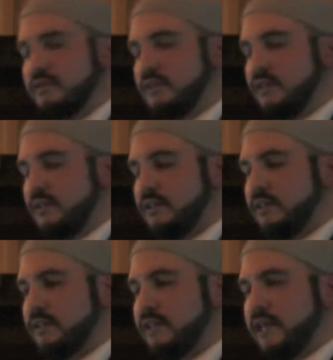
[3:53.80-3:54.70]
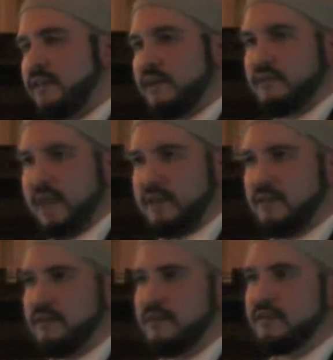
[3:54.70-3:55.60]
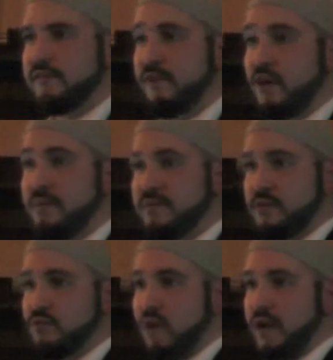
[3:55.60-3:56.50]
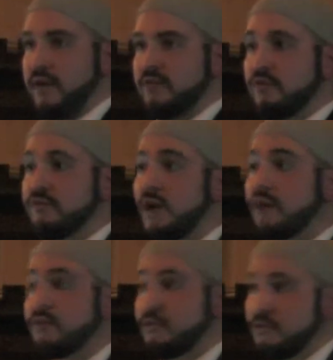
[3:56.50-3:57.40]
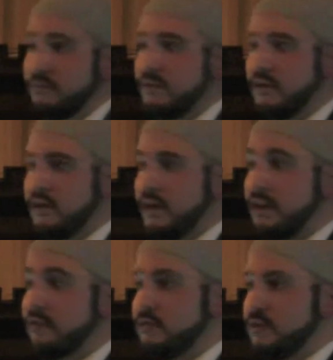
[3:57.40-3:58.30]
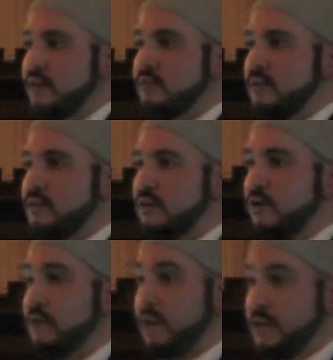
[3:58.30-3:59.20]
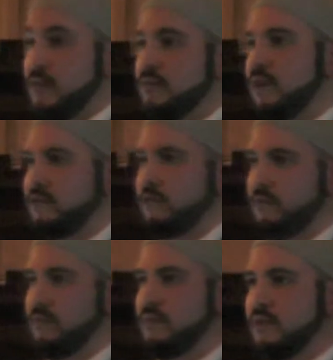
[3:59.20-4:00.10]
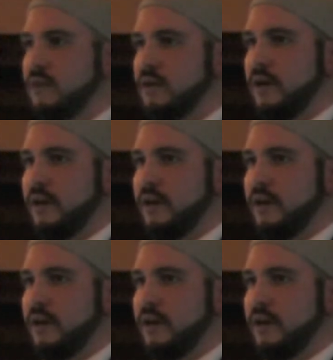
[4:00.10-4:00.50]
late 1980s, there's a 30% rise of narcissism in this society, of clinical narcissism. And